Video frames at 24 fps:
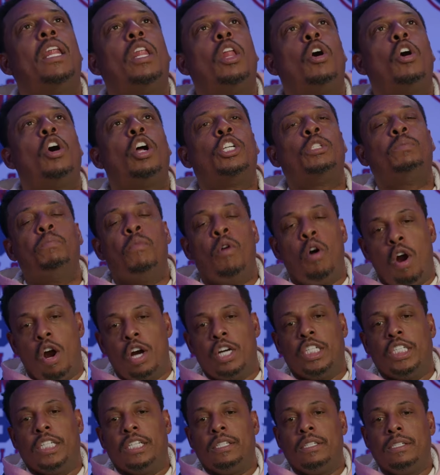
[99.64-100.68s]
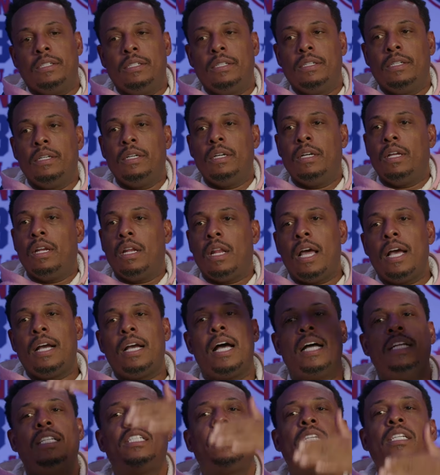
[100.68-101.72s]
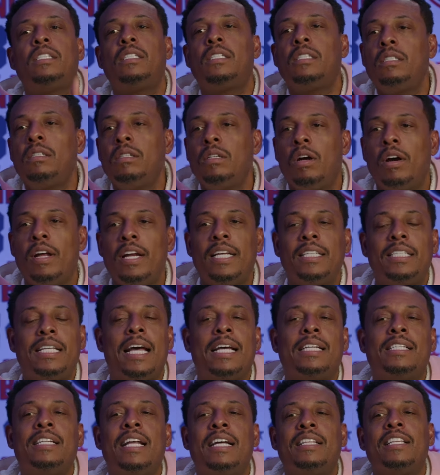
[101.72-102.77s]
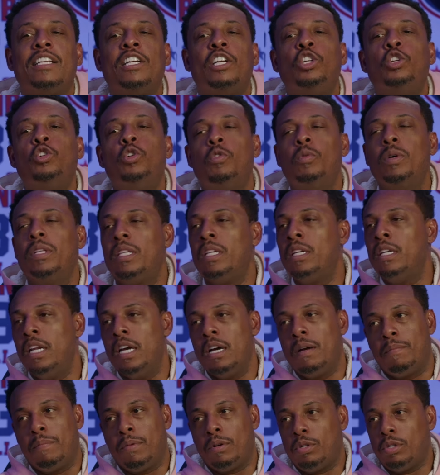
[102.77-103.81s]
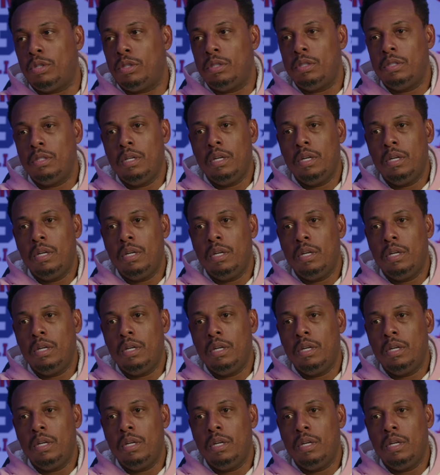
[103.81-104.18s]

a large margin. Like, I just, you know, and this has nothing to do with the numbers.